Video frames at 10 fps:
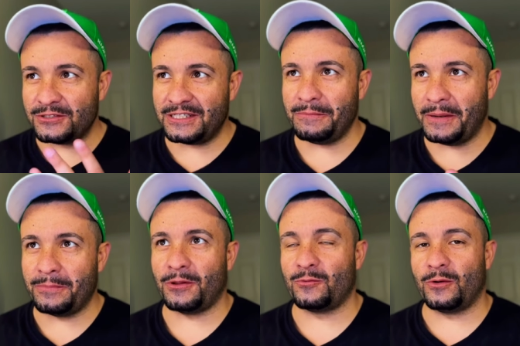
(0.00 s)
see
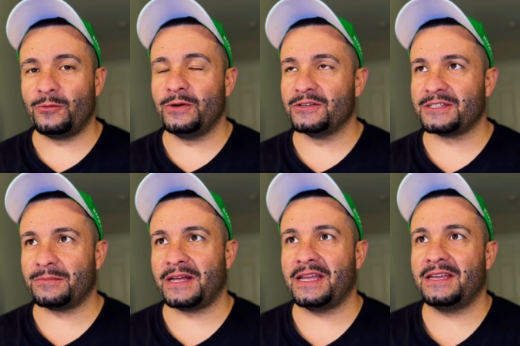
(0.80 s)
people on one wheels,
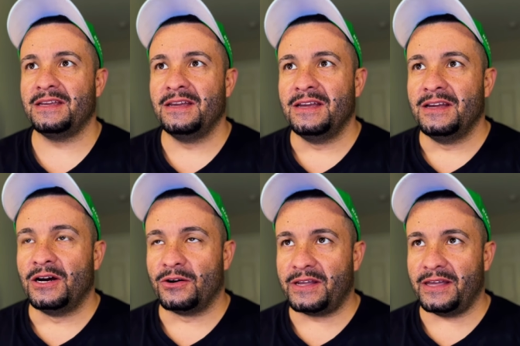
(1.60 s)
I'm like,
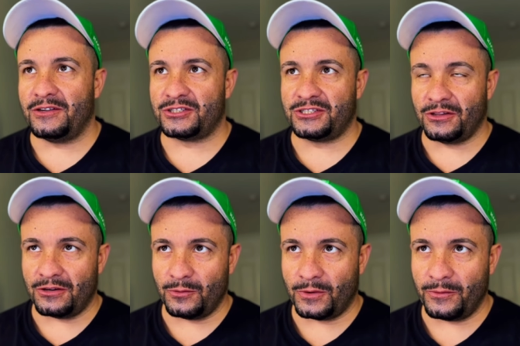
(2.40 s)
okay, they're still
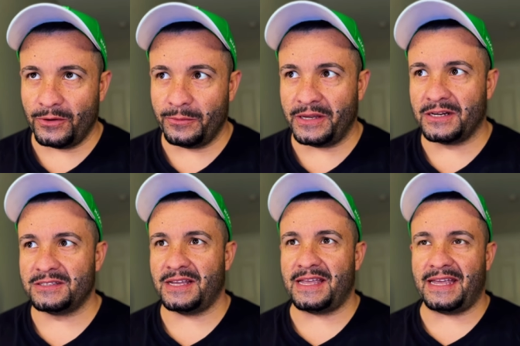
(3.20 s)
on a one wheel
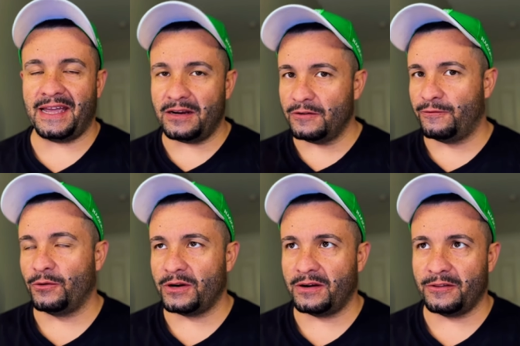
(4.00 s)
because they can't
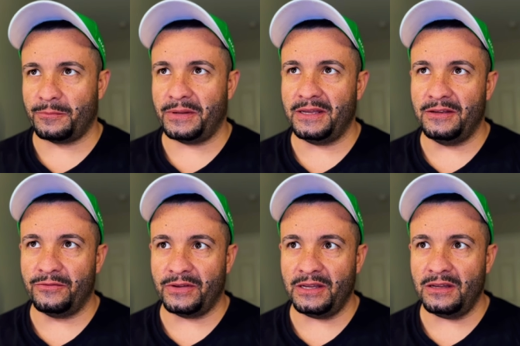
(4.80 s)
afford another
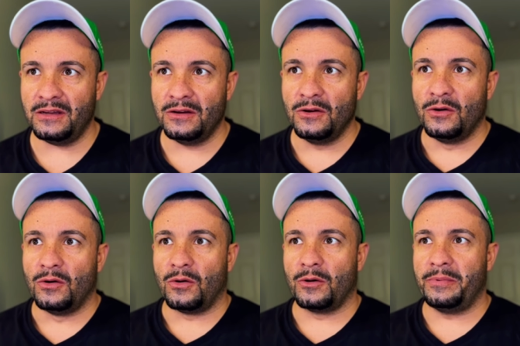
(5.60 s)
PEV
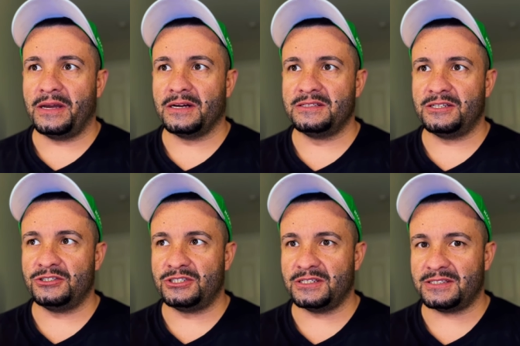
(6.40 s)
or because they're
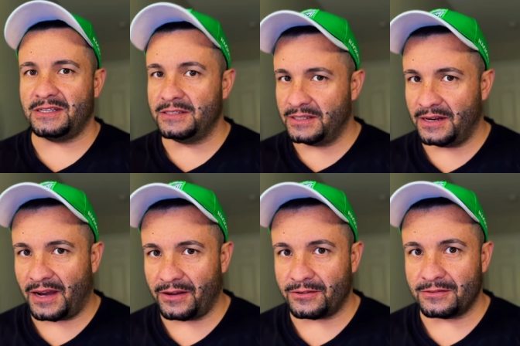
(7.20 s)
just in
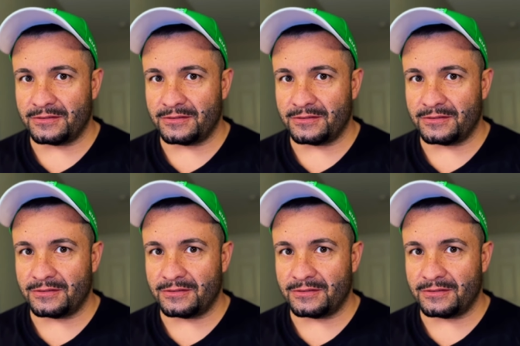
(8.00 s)
denial.